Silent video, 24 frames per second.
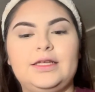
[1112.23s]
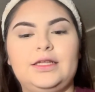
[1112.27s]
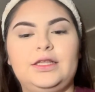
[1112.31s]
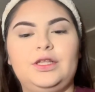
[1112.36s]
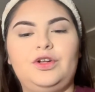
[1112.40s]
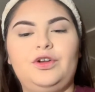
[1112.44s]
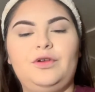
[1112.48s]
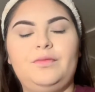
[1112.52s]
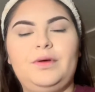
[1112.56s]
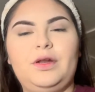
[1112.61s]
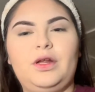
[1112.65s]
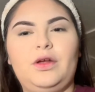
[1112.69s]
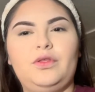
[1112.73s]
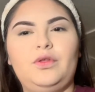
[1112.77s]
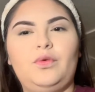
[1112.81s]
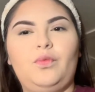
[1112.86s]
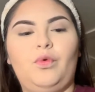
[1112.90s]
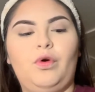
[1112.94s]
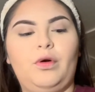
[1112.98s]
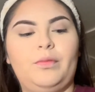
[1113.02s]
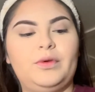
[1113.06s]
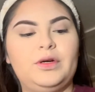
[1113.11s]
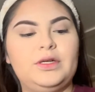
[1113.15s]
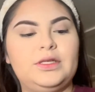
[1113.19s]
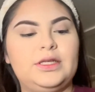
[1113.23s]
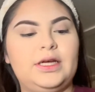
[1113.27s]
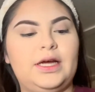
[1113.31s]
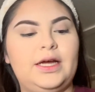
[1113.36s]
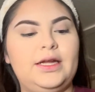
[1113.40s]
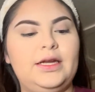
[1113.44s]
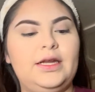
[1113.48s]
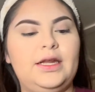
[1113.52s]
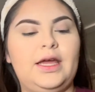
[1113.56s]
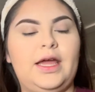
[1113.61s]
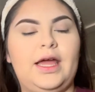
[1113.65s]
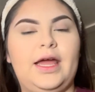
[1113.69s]
a little bit on the warmer
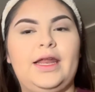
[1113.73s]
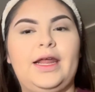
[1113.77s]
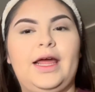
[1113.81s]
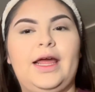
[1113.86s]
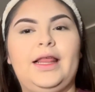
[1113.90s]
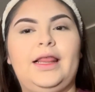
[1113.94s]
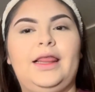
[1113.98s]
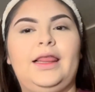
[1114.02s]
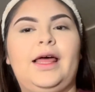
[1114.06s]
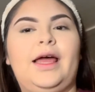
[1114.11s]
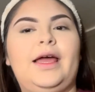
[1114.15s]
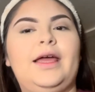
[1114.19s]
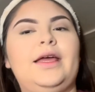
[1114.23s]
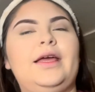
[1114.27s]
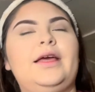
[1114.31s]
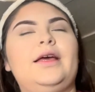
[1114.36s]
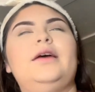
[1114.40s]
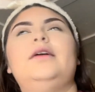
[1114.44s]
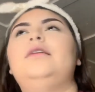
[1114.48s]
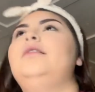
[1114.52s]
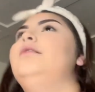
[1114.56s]
side, and I like